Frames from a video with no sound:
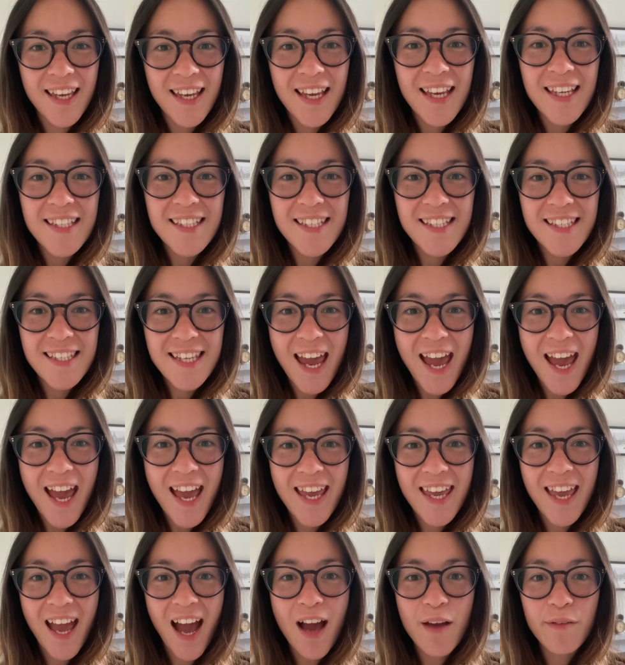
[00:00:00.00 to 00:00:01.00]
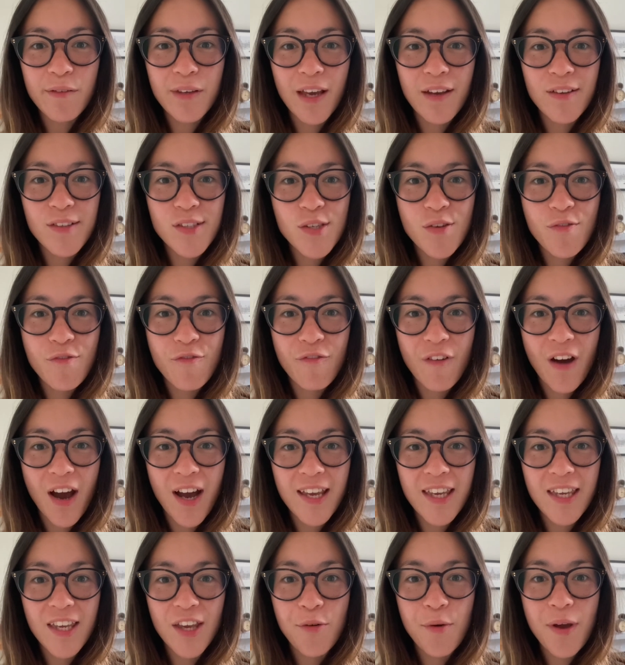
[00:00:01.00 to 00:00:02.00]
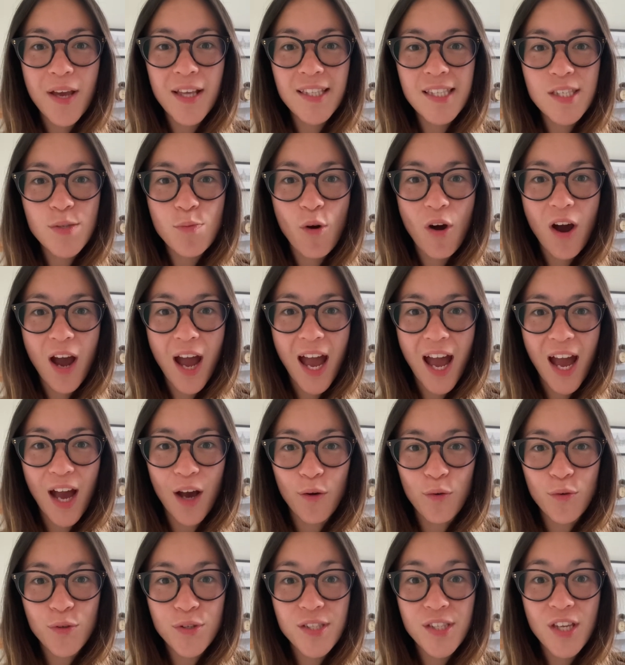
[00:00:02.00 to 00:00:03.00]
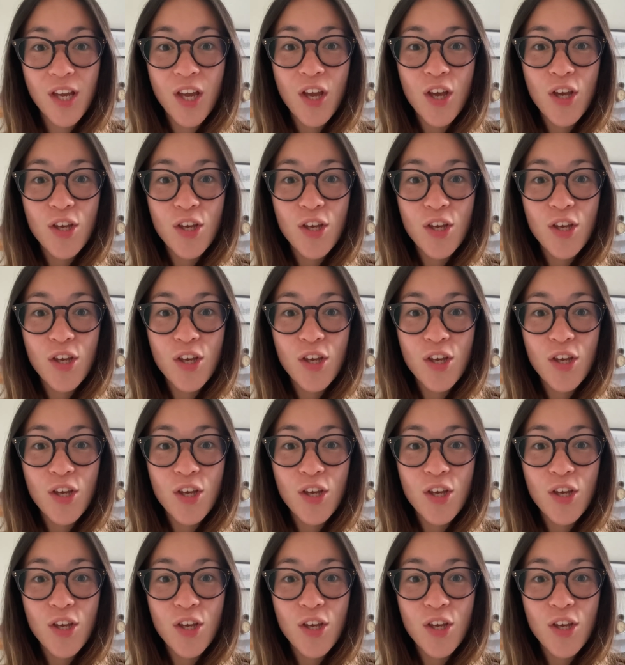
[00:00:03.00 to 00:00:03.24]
Today I'm going to invite you into our house